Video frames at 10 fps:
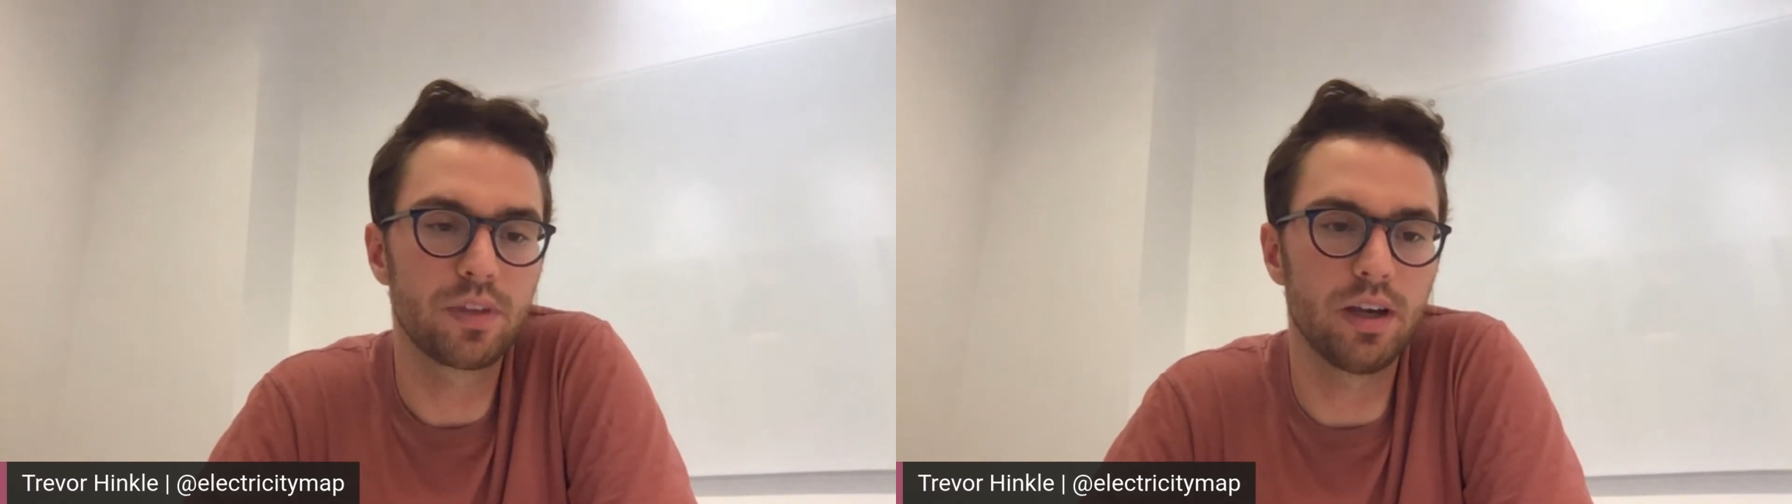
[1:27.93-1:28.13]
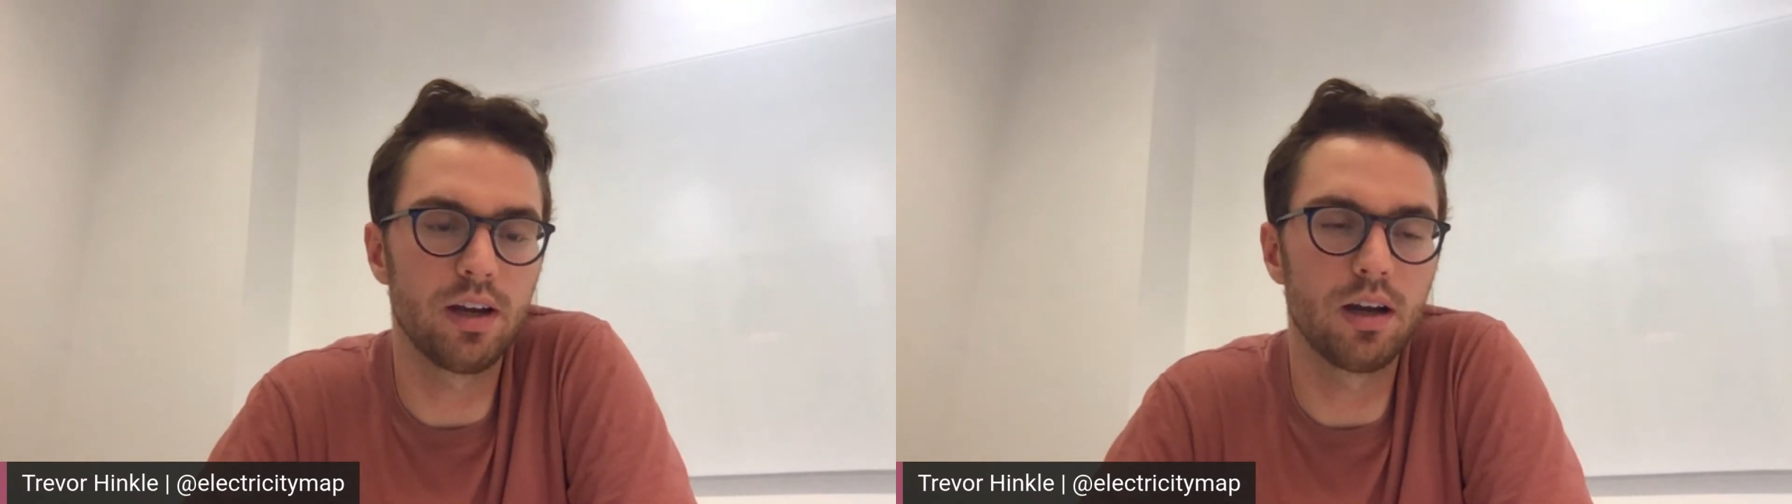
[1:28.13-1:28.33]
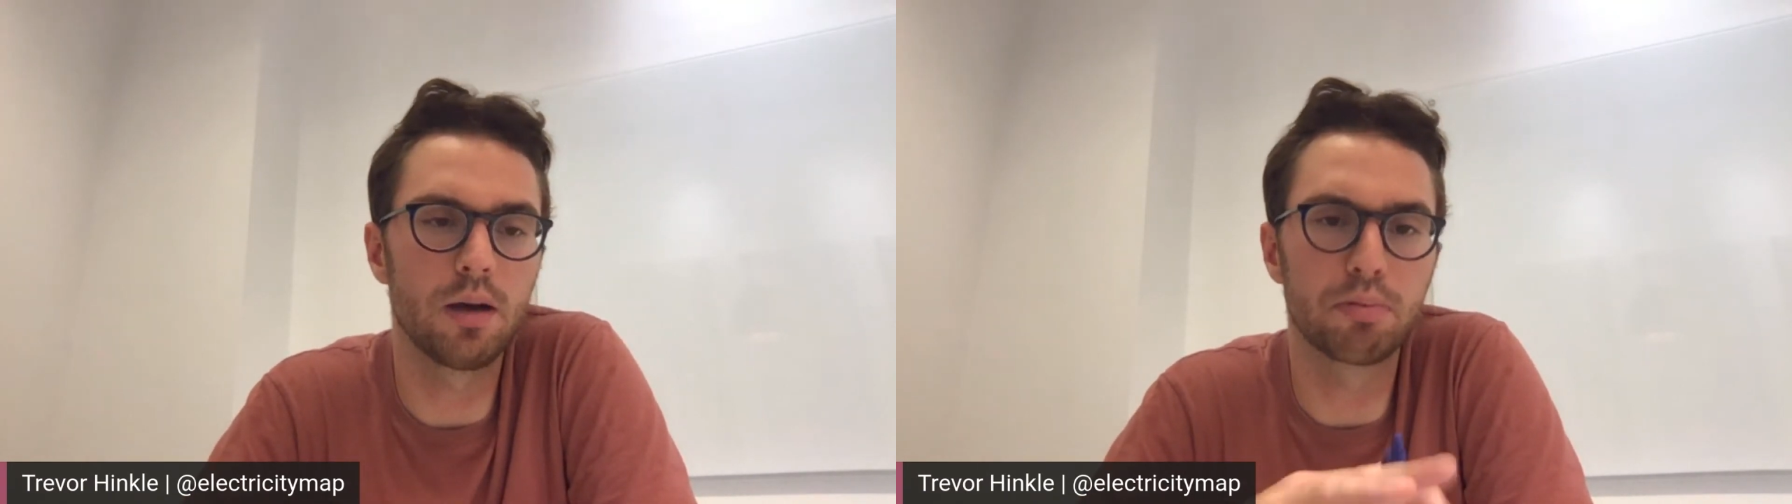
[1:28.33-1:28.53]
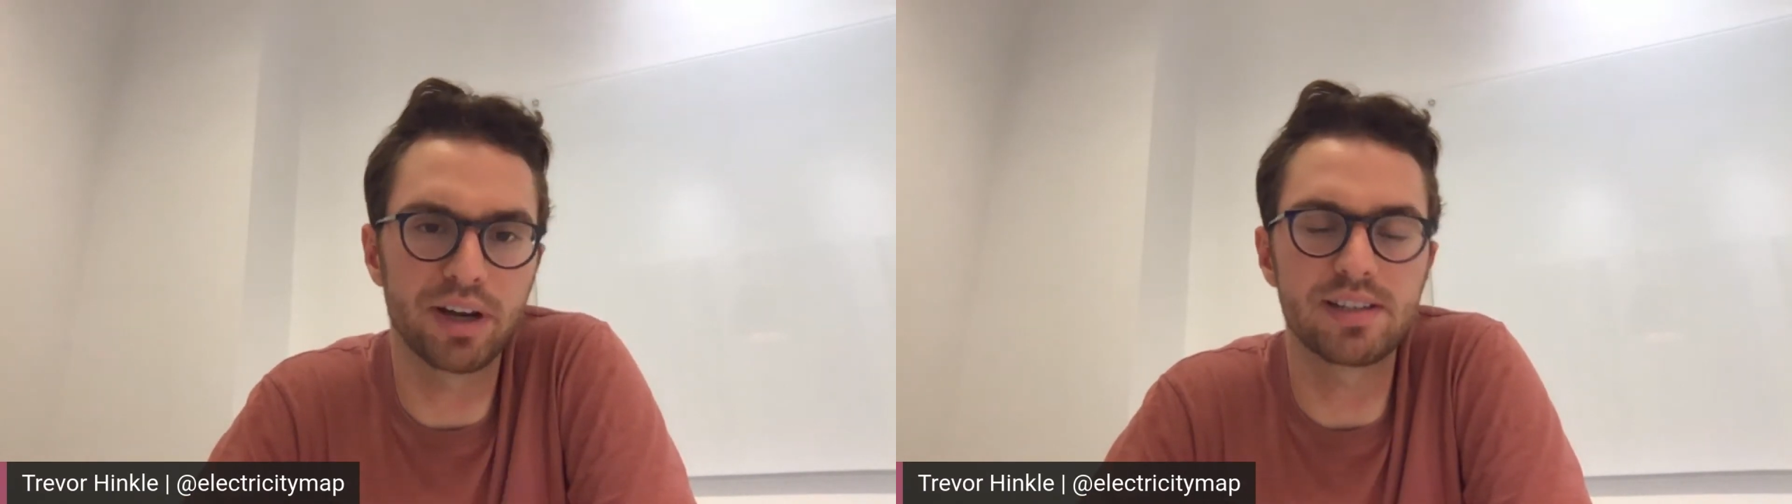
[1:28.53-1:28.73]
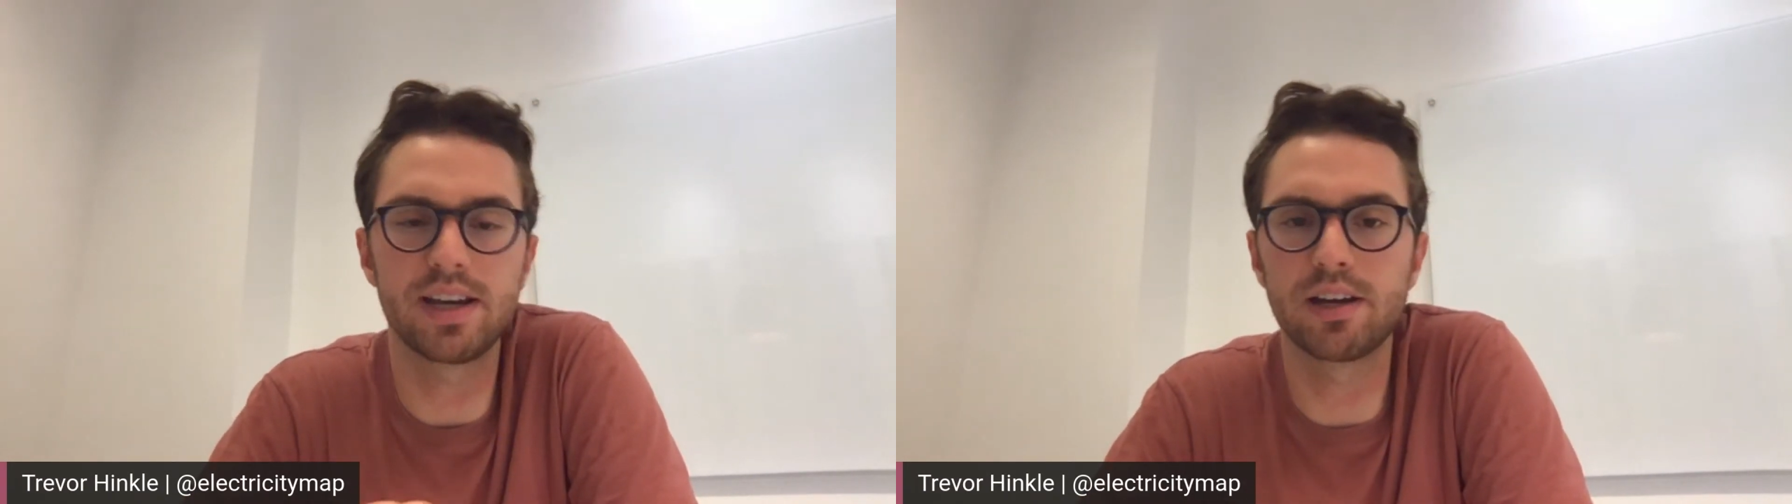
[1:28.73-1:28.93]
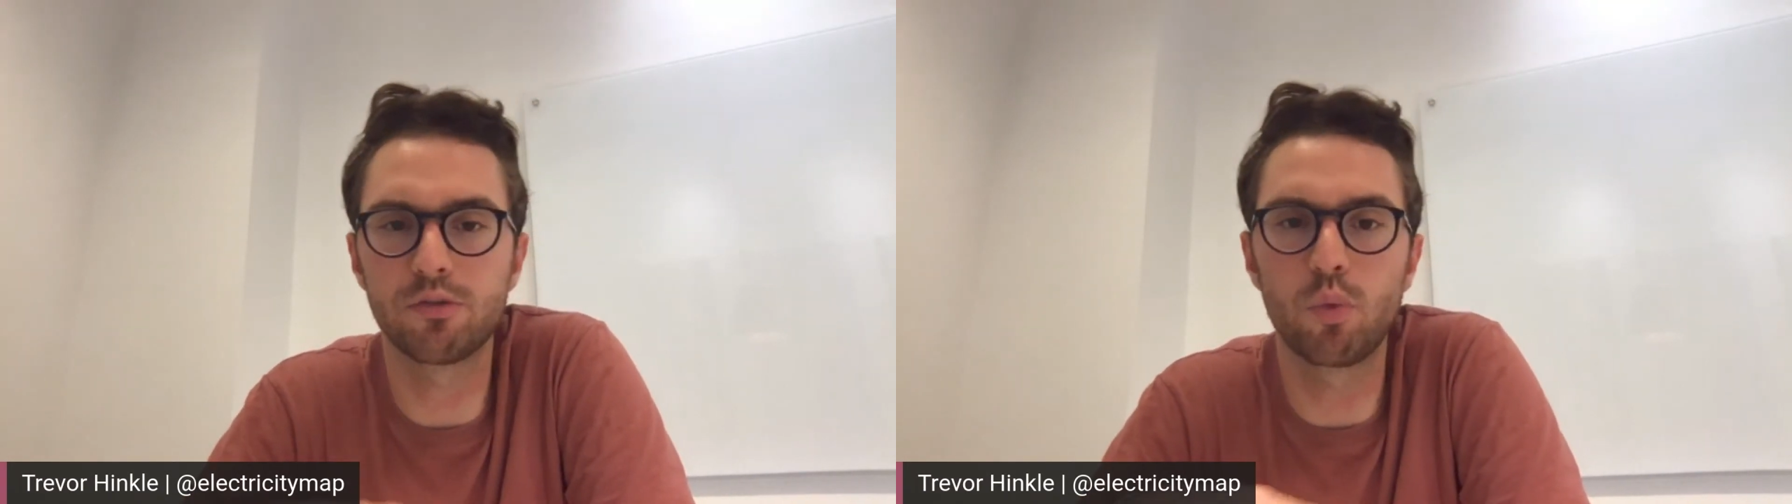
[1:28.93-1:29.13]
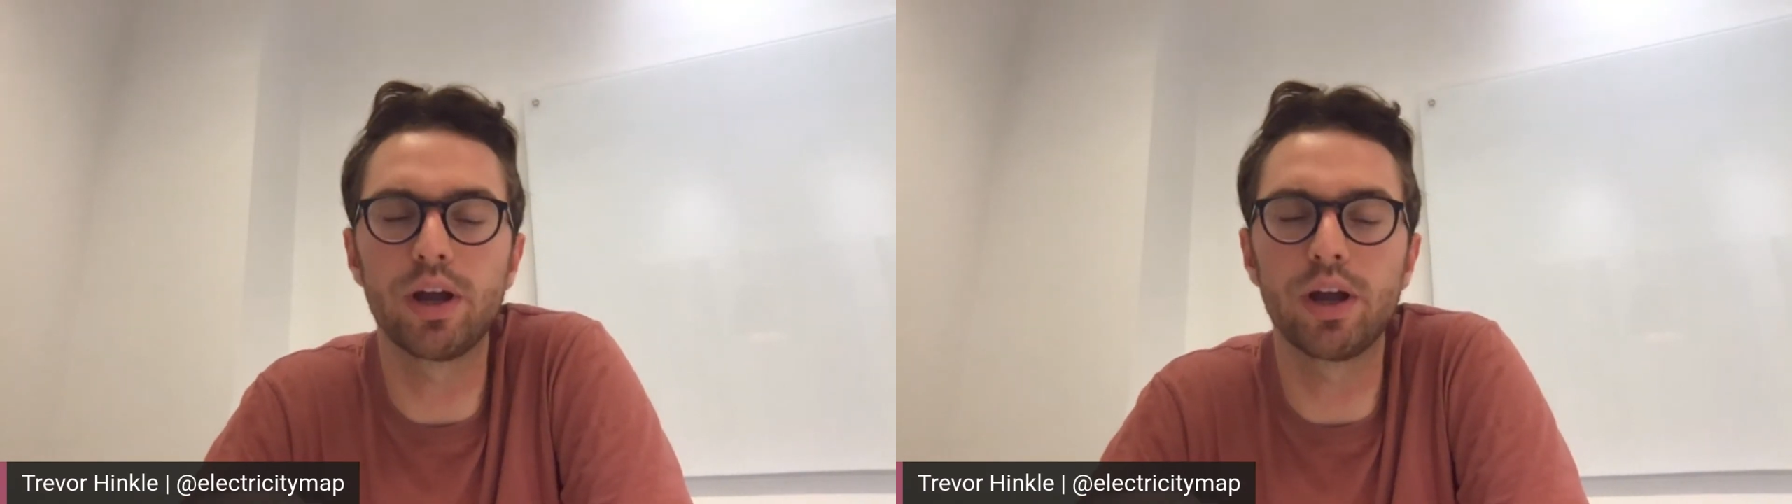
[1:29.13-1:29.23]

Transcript: a breakdown of